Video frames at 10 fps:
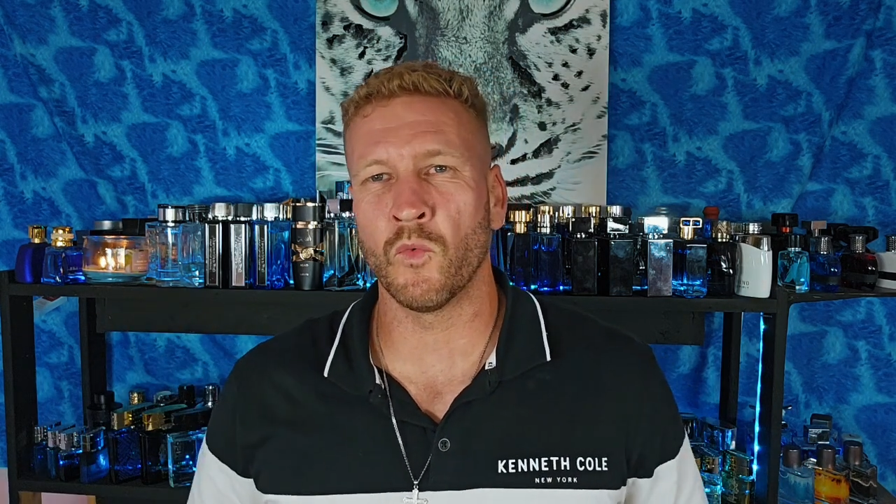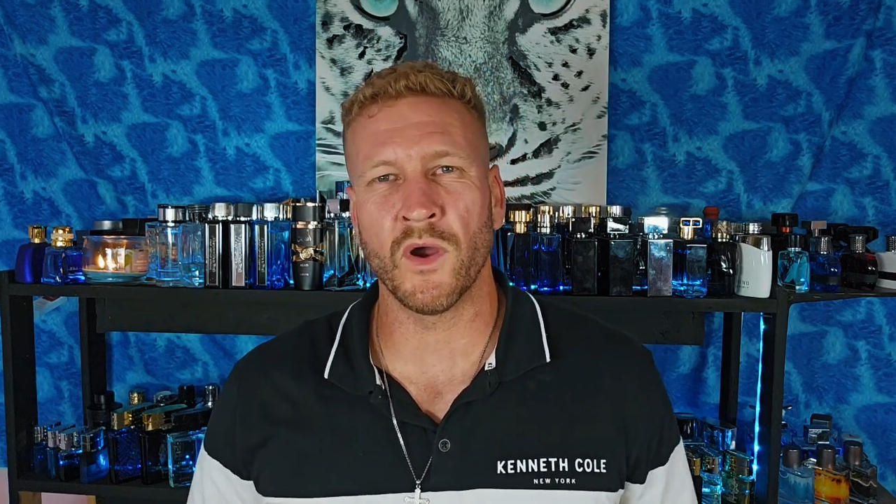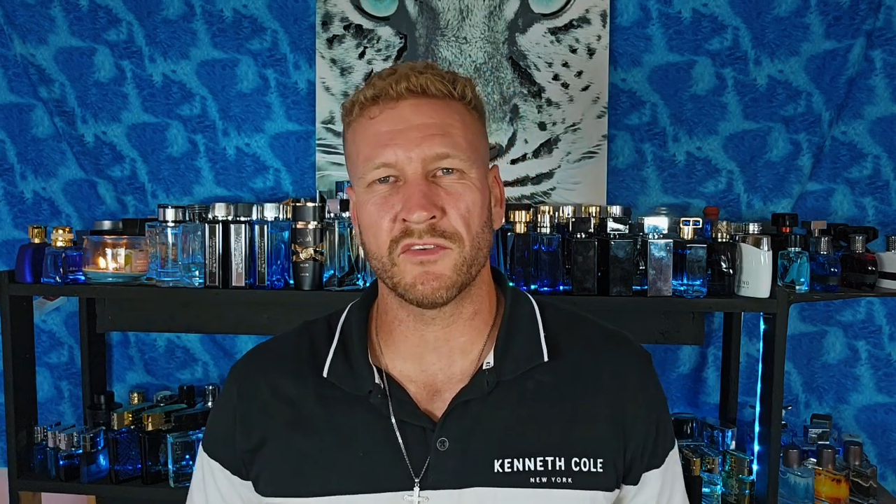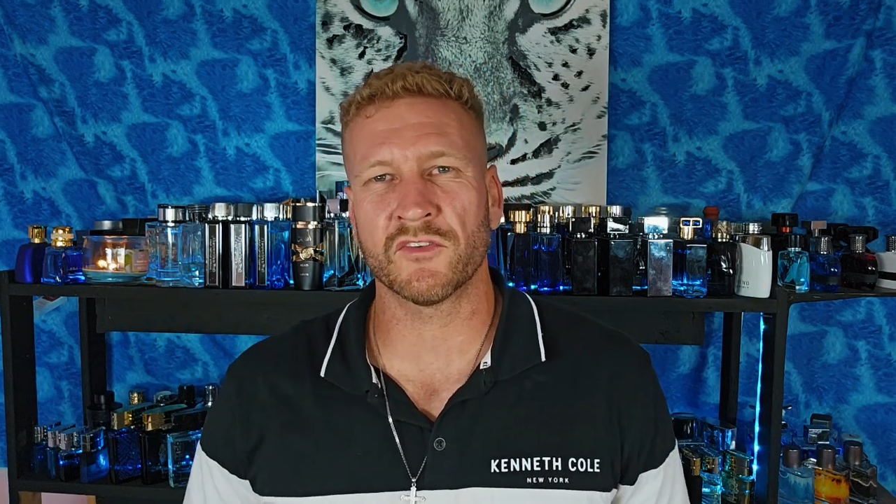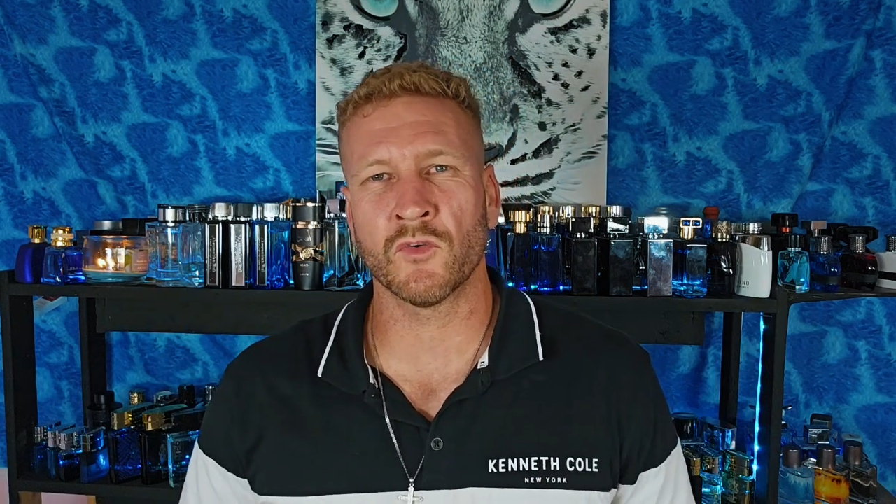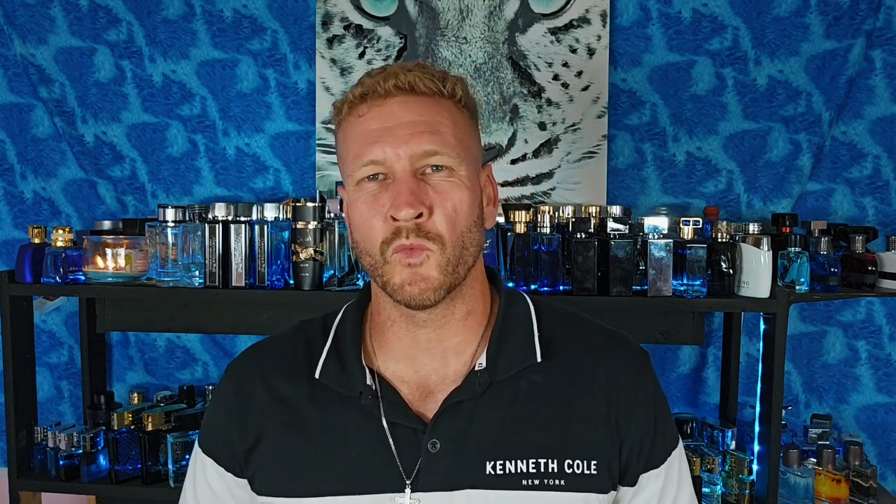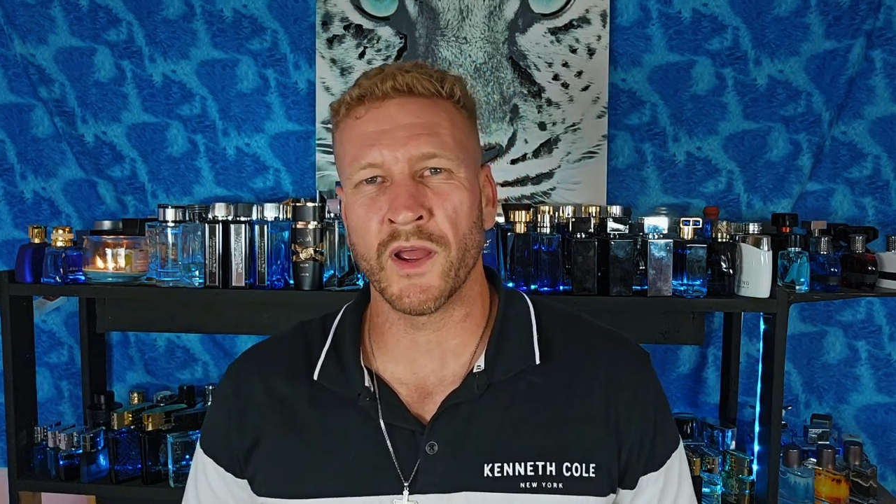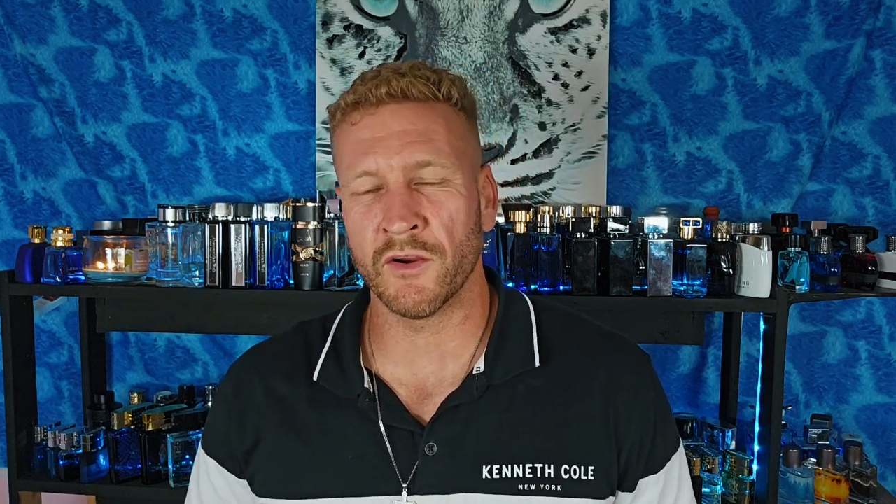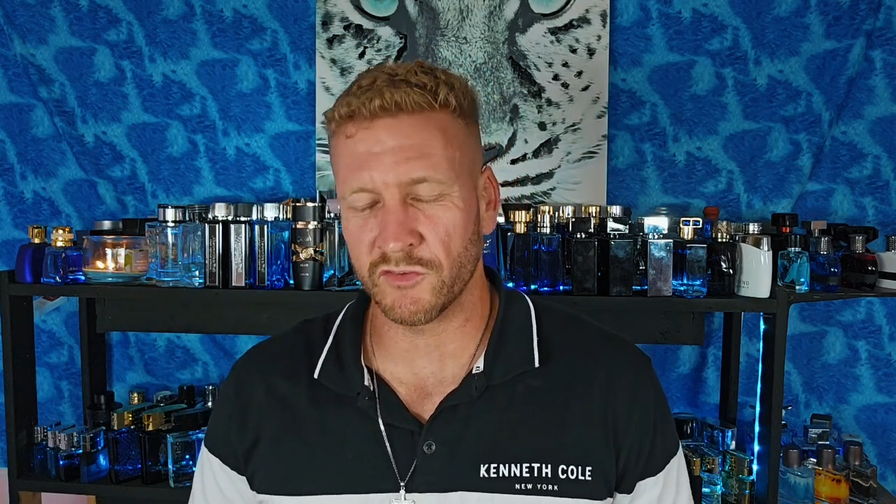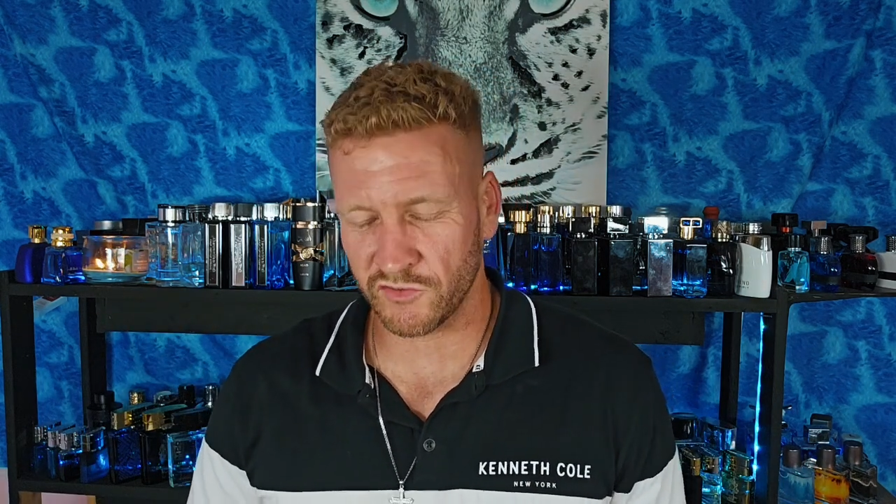a western
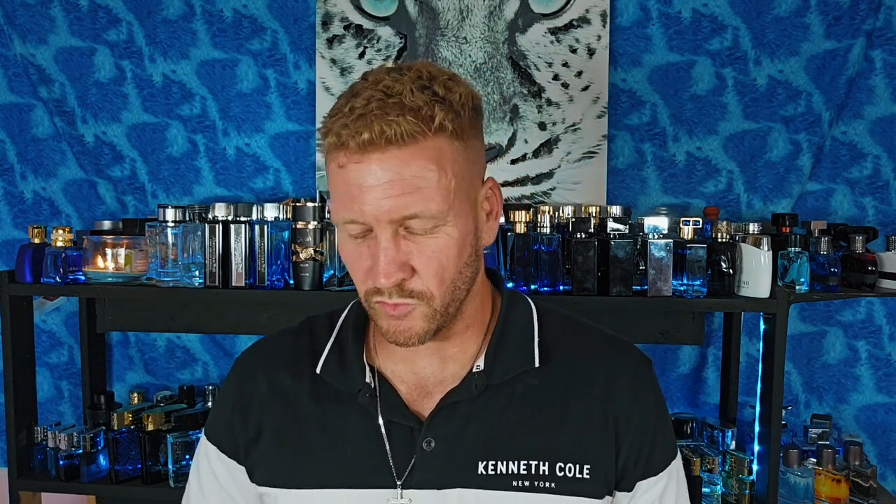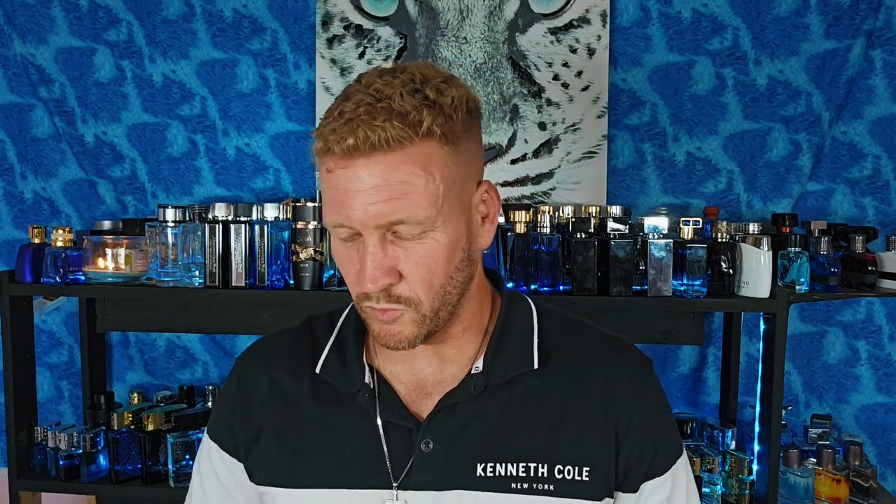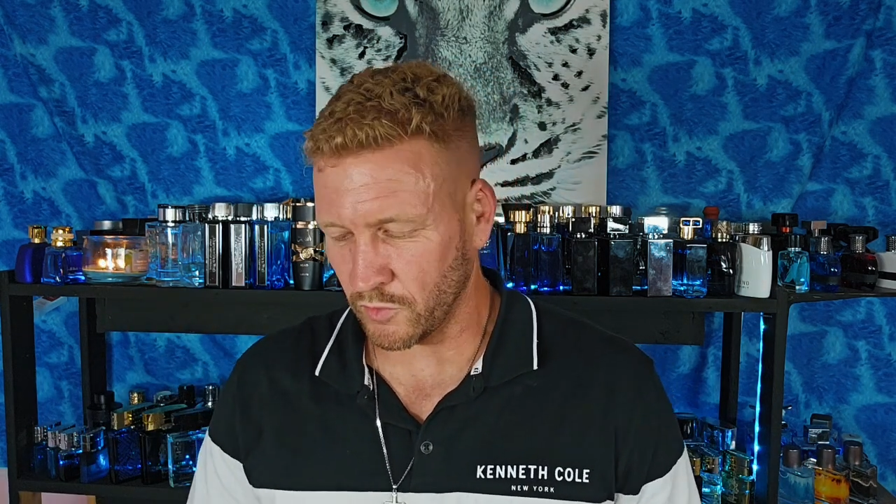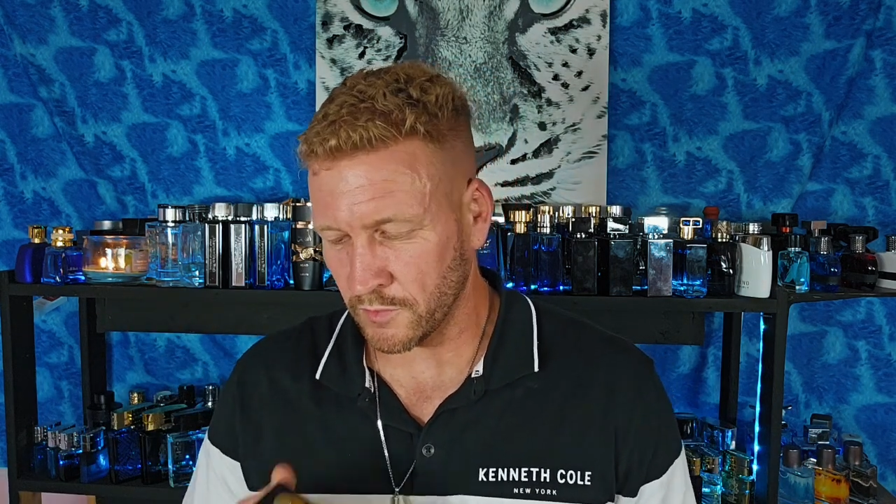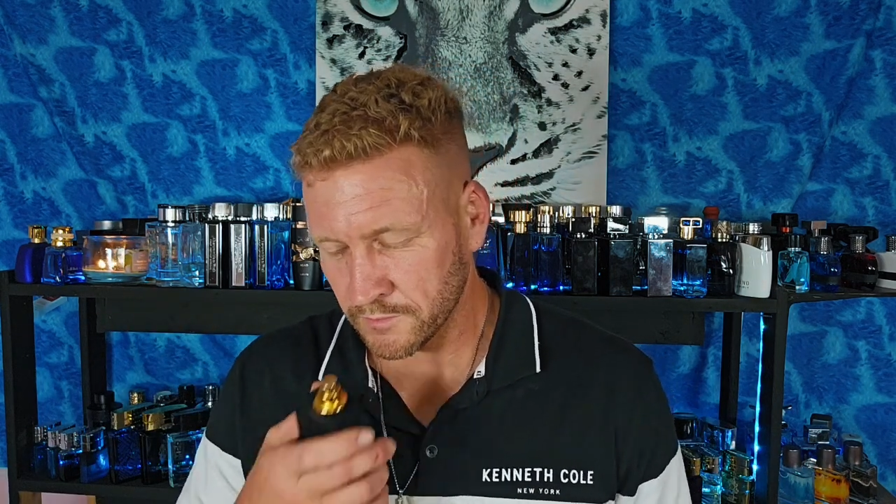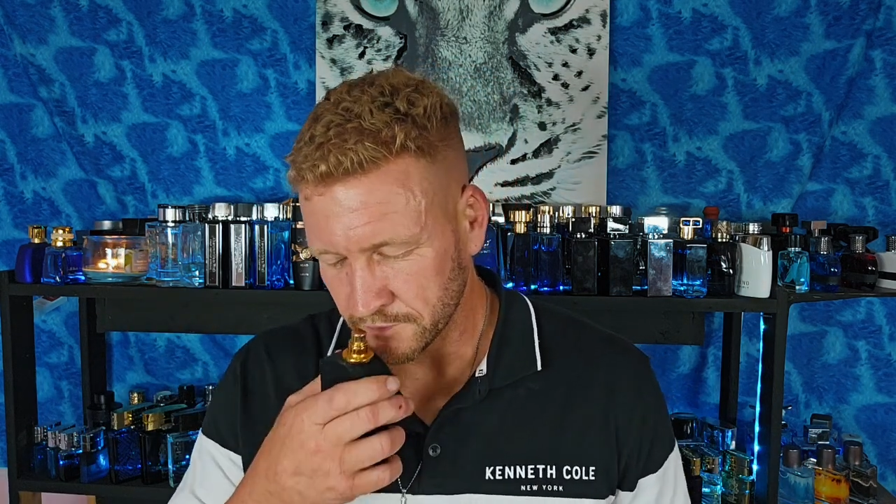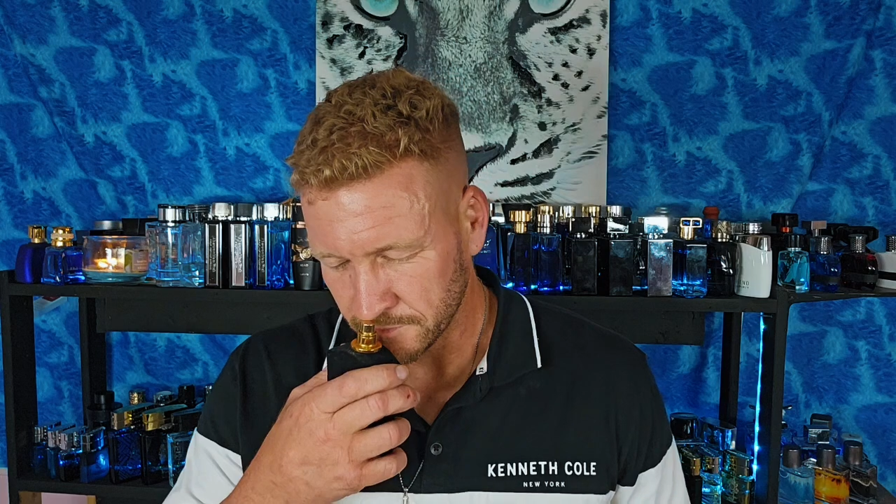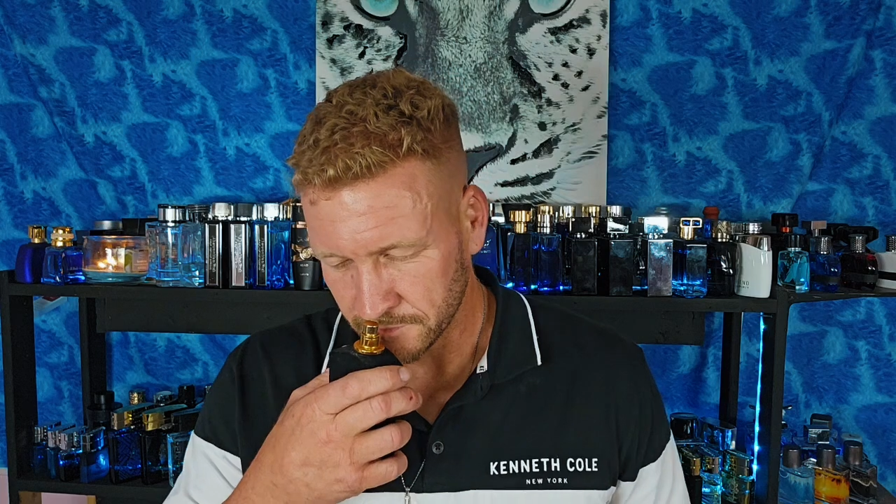wear store.